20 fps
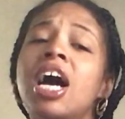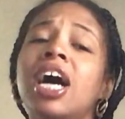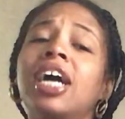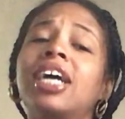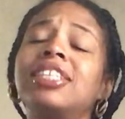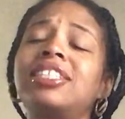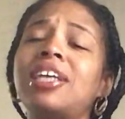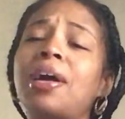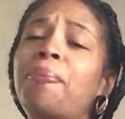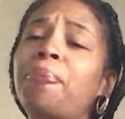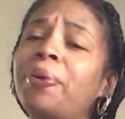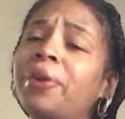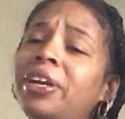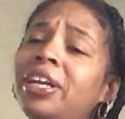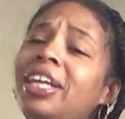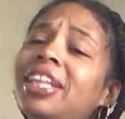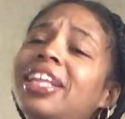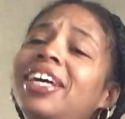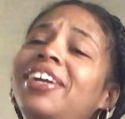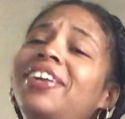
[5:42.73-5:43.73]
Because that
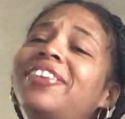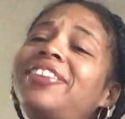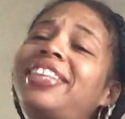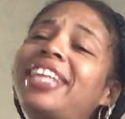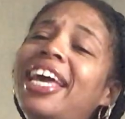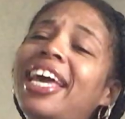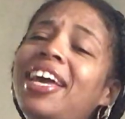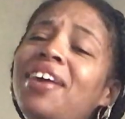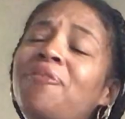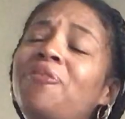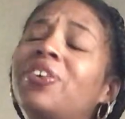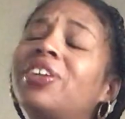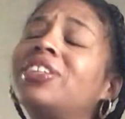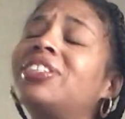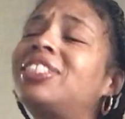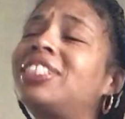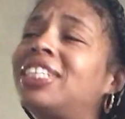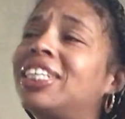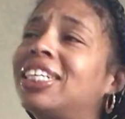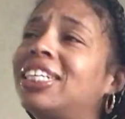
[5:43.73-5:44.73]
pretty little thing
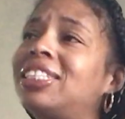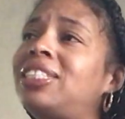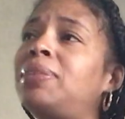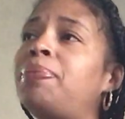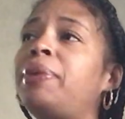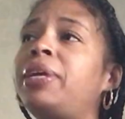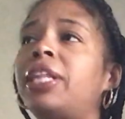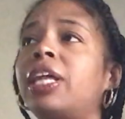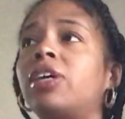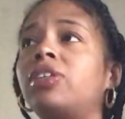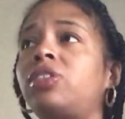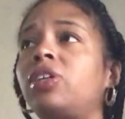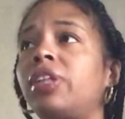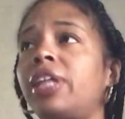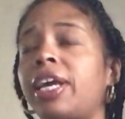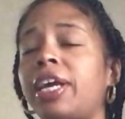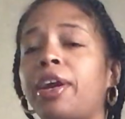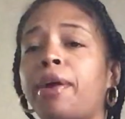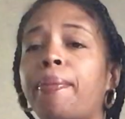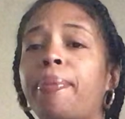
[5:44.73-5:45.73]
feels good to me. They also
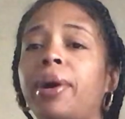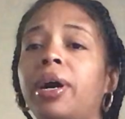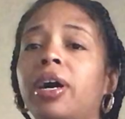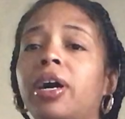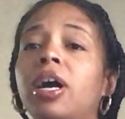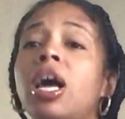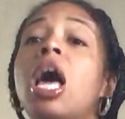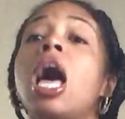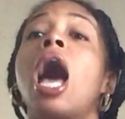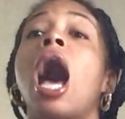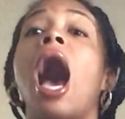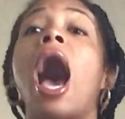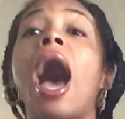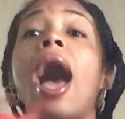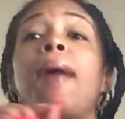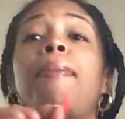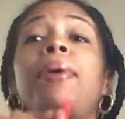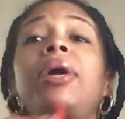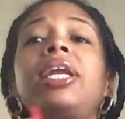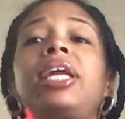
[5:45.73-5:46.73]
like your butt.
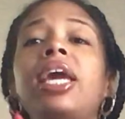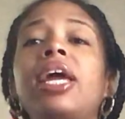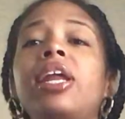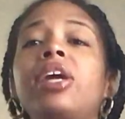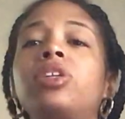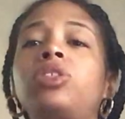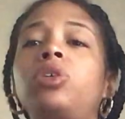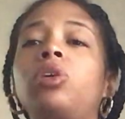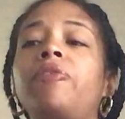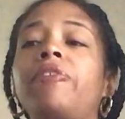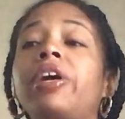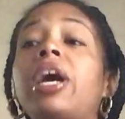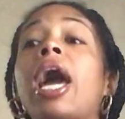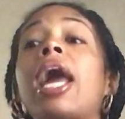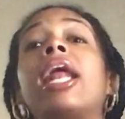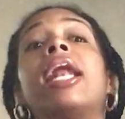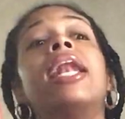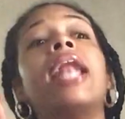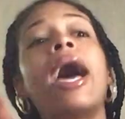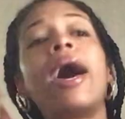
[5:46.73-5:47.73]
I've been getting Tuva
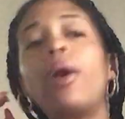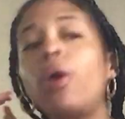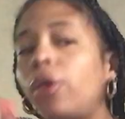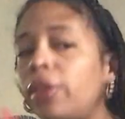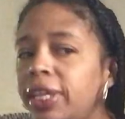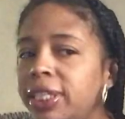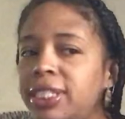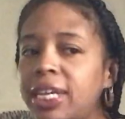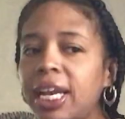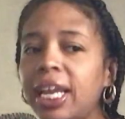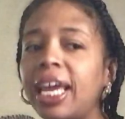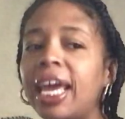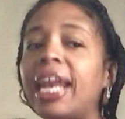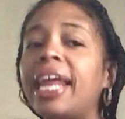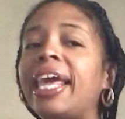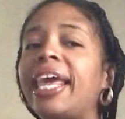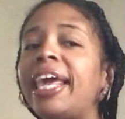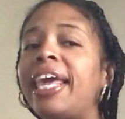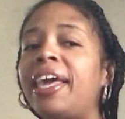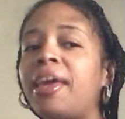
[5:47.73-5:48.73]
guided. Not only did I get
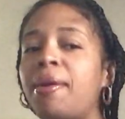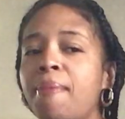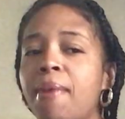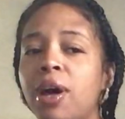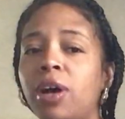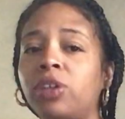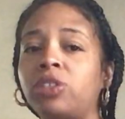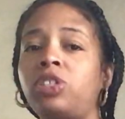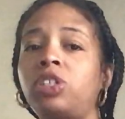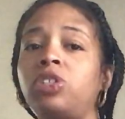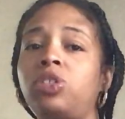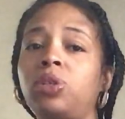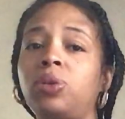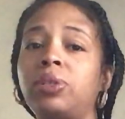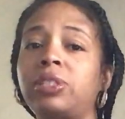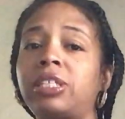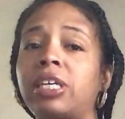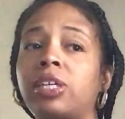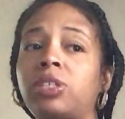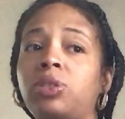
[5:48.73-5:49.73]
an email to do
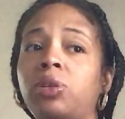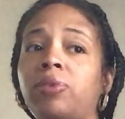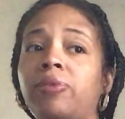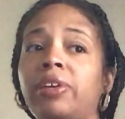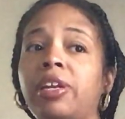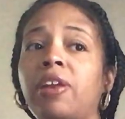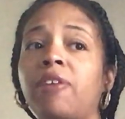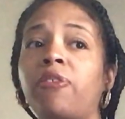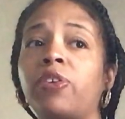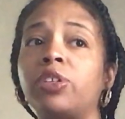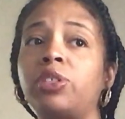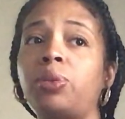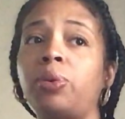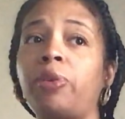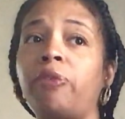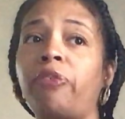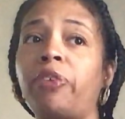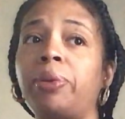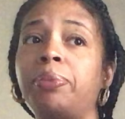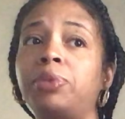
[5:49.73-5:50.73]
a sexual reading for
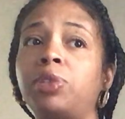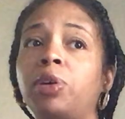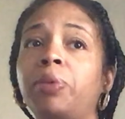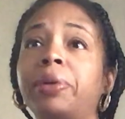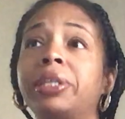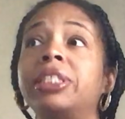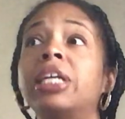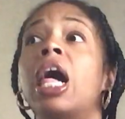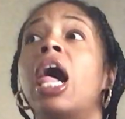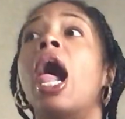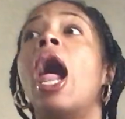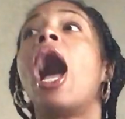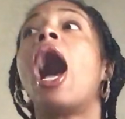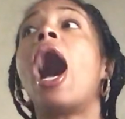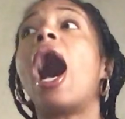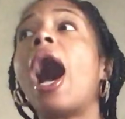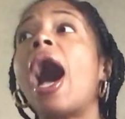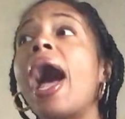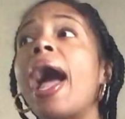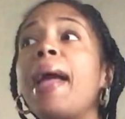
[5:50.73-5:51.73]
Twin Flame Soulmates,
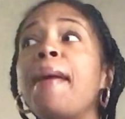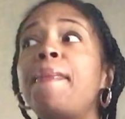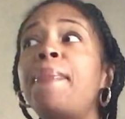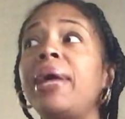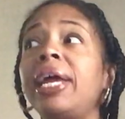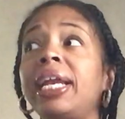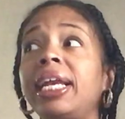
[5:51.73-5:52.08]
I've